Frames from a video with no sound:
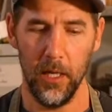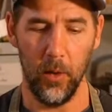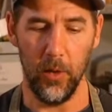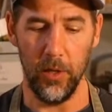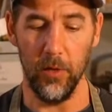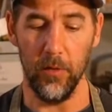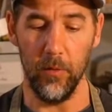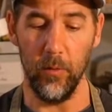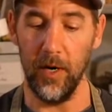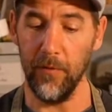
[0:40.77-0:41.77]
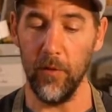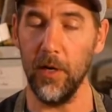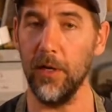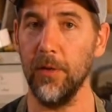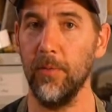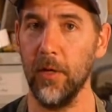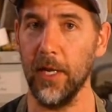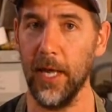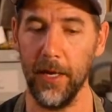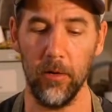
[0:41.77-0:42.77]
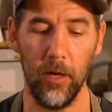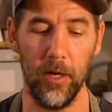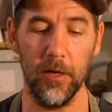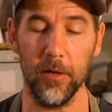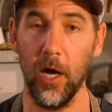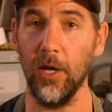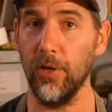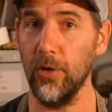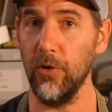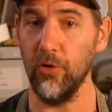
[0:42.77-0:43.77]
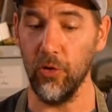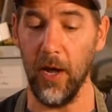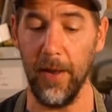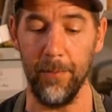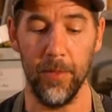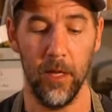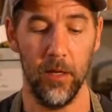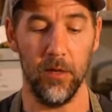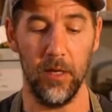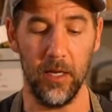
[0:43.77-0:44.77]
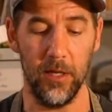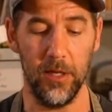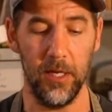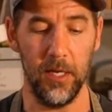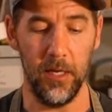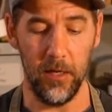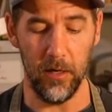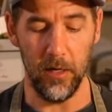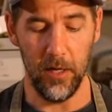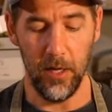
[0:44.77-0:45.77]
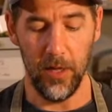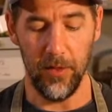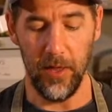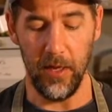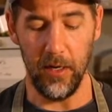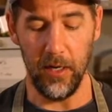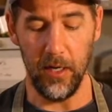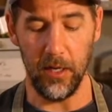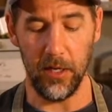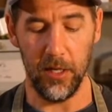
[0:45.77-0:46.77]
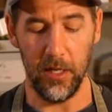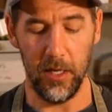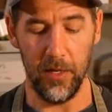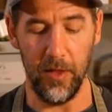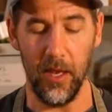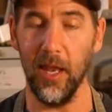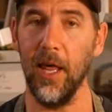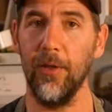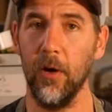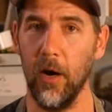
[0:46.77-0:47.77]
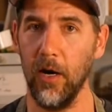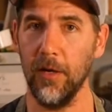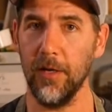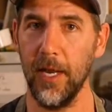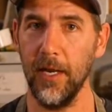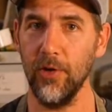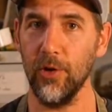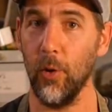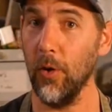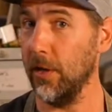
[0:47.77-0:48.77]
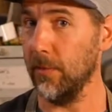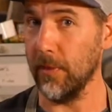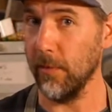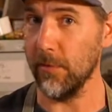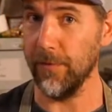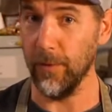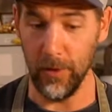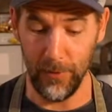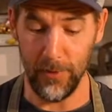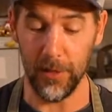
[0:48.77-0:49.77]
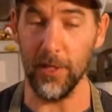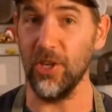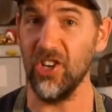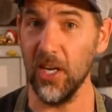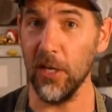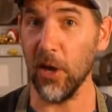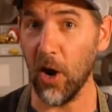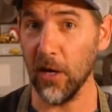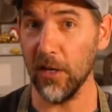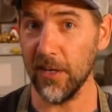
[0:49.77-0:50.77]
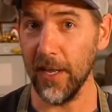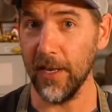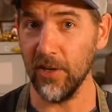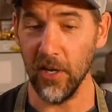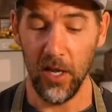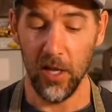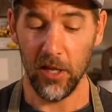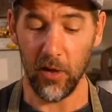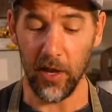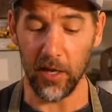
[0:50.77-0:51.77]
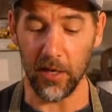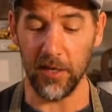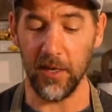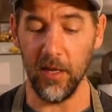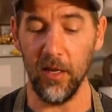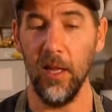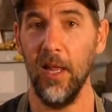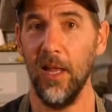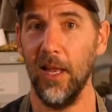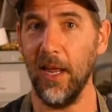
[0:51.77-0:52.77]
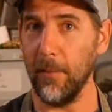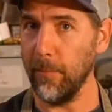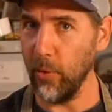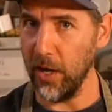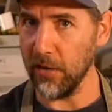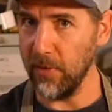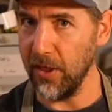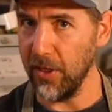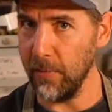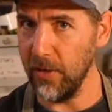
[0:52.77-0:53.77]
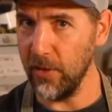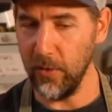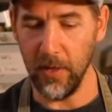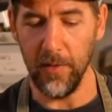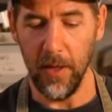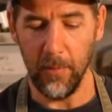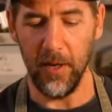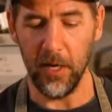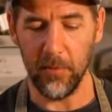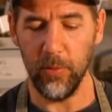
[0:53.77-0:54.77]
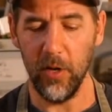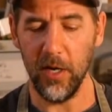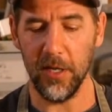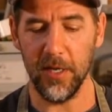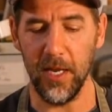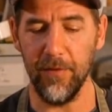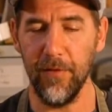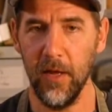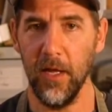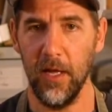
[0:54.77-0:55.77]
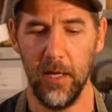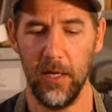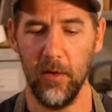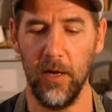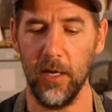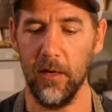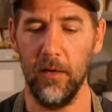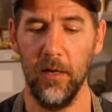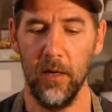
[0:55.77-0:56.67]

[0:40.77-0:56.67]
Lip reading: or your whatever it is you're putting a handle on is not too dry. So you can see here that it's in the leather hard stage, or sometimes referred to as the cheese hard stage. So I can still like press my thumb into it, but it's pretty stiff. I could